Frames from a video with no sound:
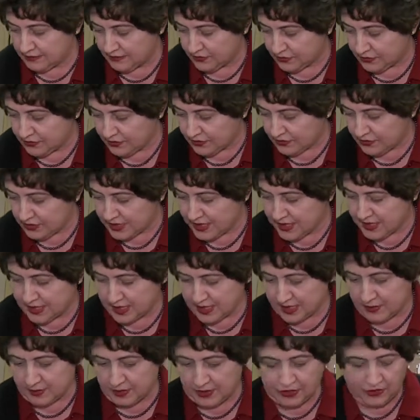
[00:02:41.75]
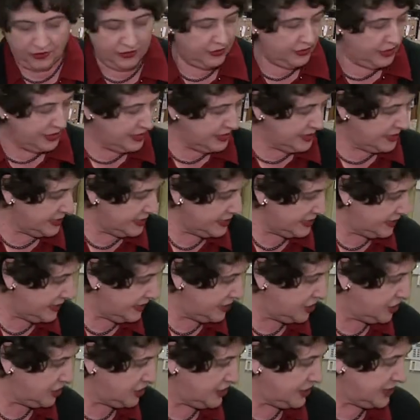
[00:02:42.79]
They're 36 by 36
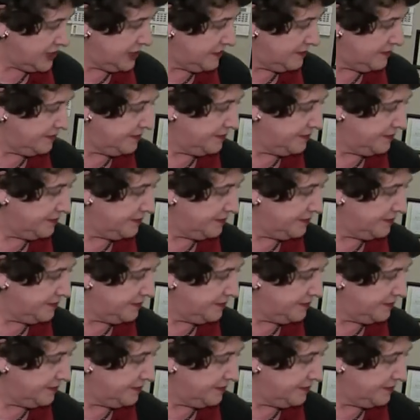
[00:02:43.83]
inches.